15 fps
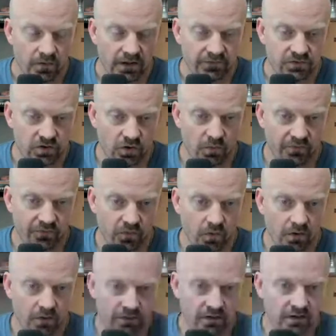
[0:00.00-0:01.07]
I've shown
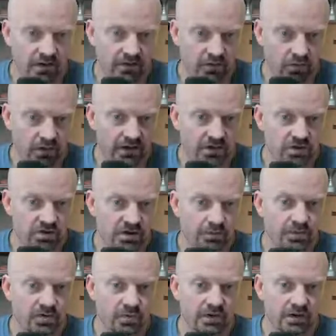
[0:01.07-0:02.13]
before the relationship
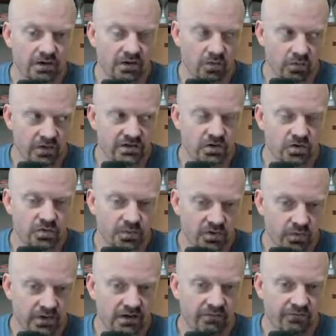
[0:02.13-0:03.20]
in the research
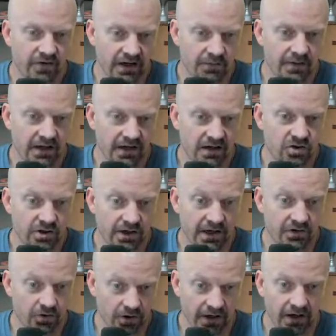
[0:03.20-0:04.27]
between vitamin A and
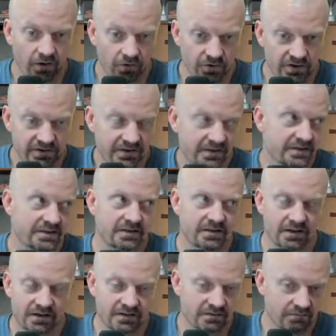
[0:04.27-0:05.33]
childhood allergies.
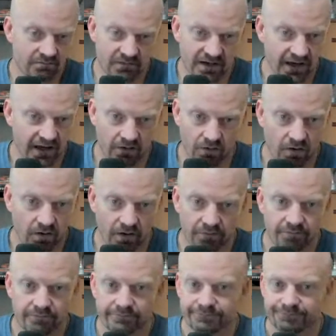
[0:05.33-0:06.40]
It's dead on.